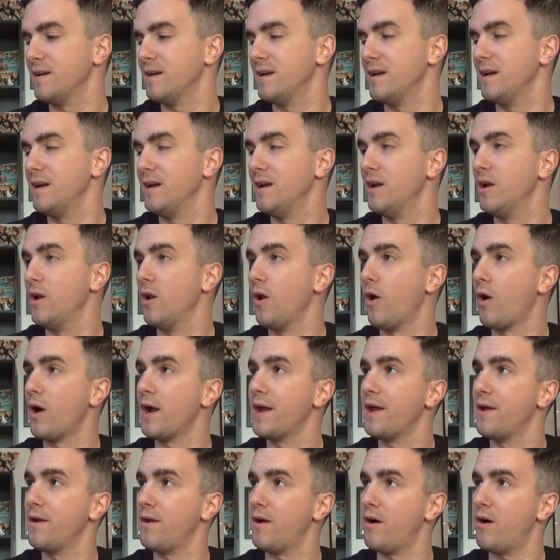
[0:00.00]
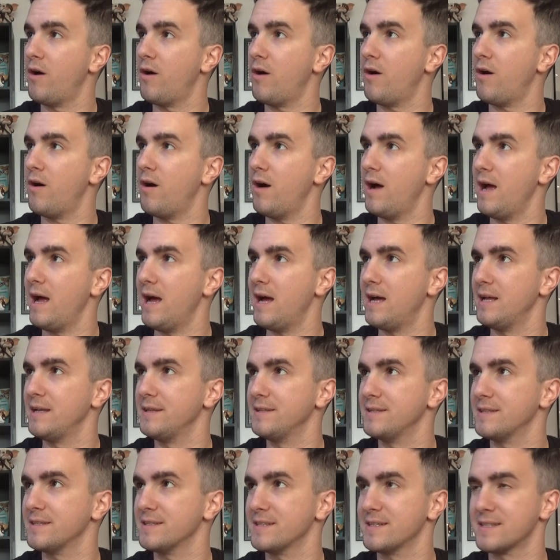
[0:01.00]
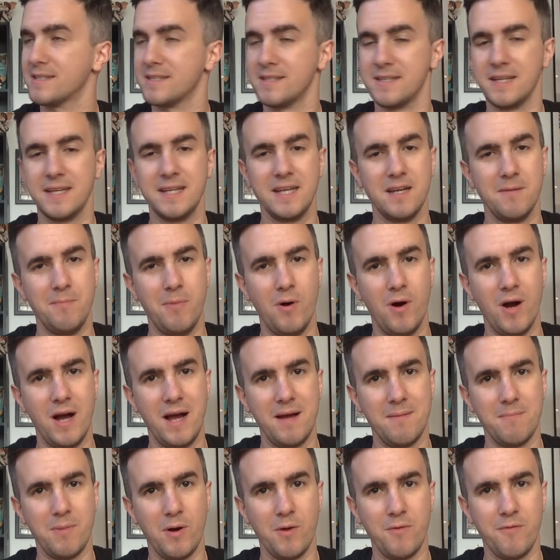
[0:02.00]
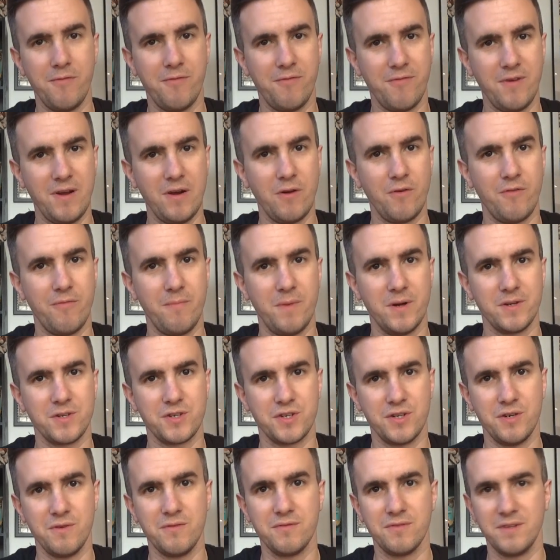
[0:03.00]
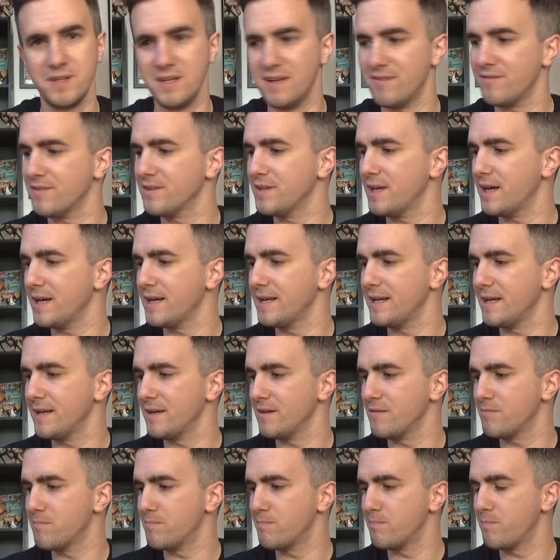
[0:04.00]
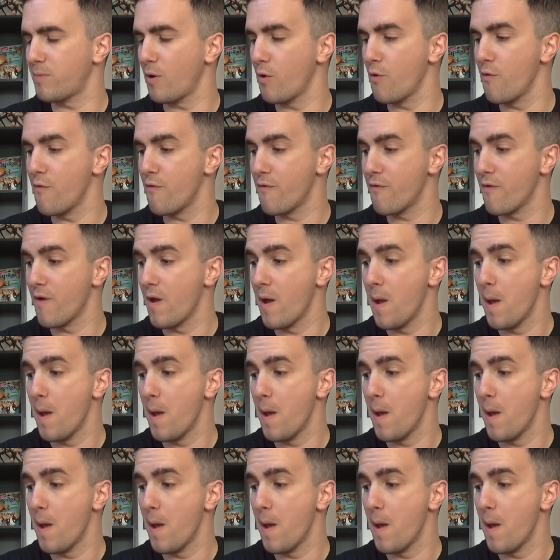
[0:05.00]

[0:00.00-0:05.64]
Lionheart and Snakebite both fell off my shelf the other day and have both